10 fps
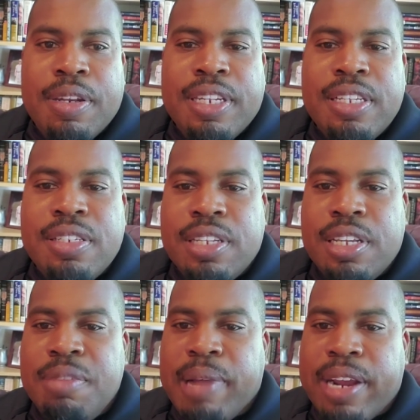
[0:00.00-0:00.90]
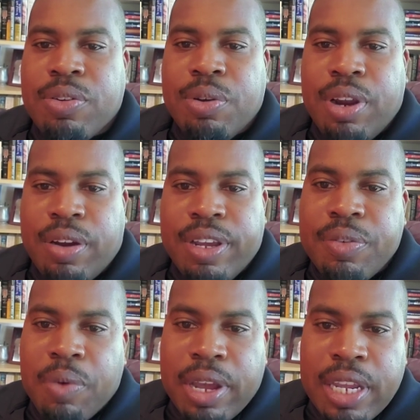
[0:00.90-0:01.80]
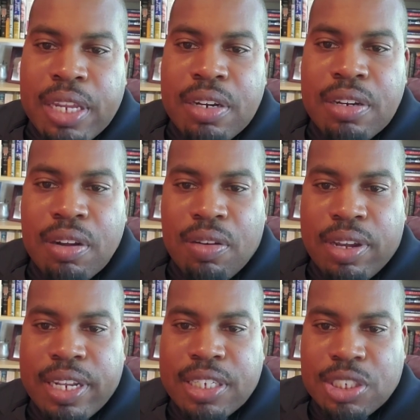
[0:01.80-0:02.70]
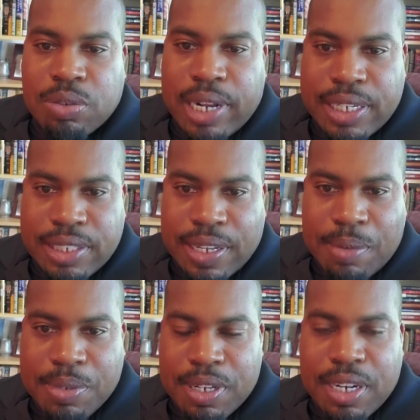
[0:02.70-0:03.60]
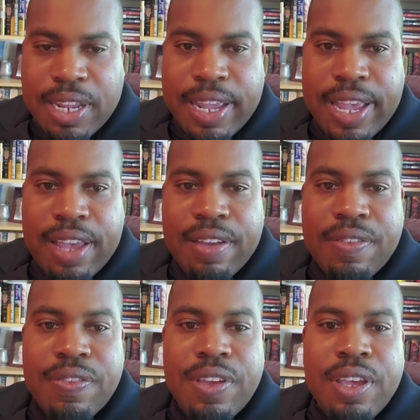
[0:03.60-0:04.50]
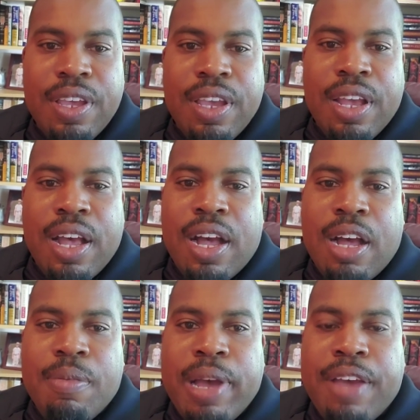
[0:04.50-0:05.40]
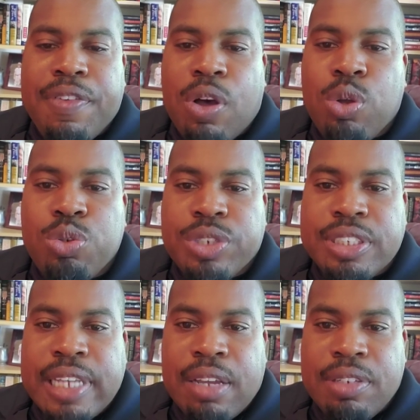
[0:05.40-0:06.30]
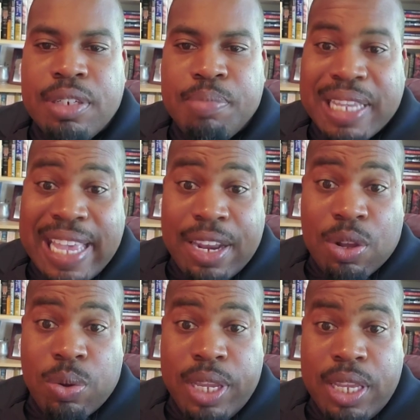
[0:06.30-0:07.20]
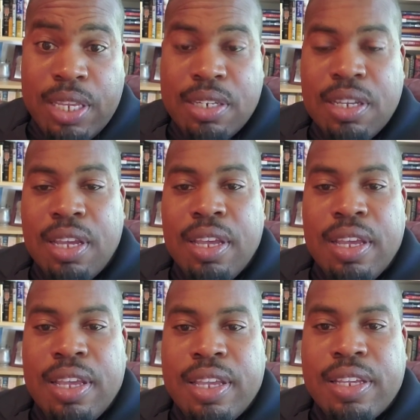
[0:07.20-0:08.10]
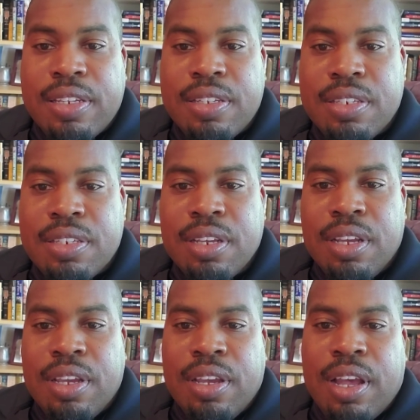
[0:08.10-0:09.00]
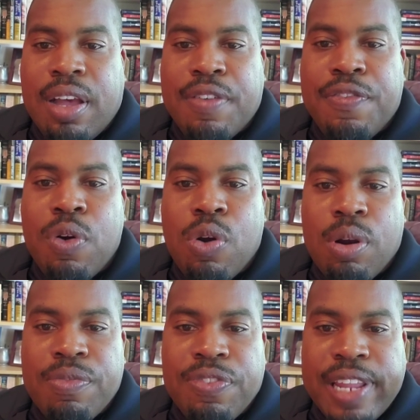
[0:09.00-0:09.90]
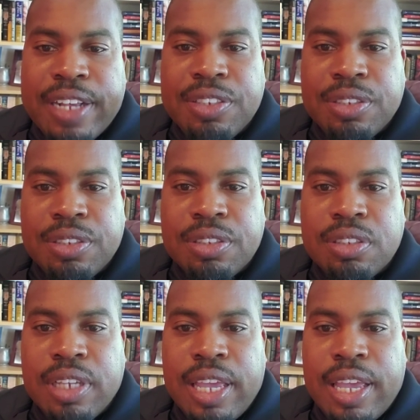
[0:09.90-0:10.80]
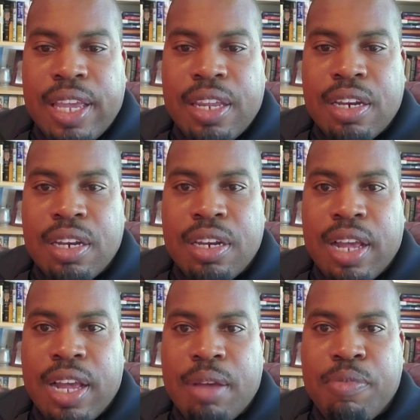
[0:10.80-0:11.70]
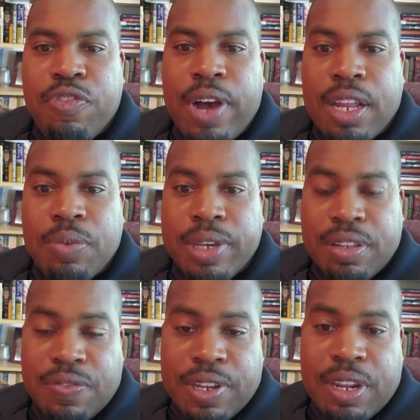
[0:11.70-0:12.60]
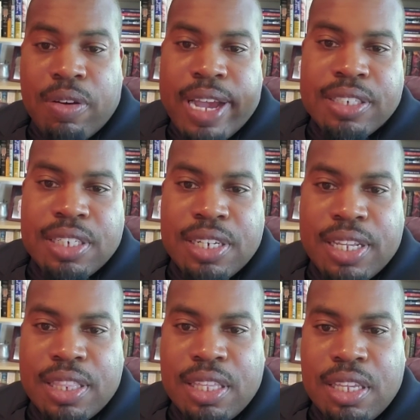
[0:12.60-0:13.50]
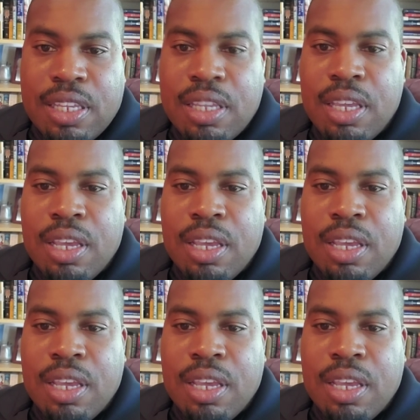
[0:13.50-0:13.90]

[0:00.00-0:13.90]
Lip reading: DC microcurrent running on his triceps, and then I've ultrasounded mechanical heat his forearm flexors, and following the video, I actually did the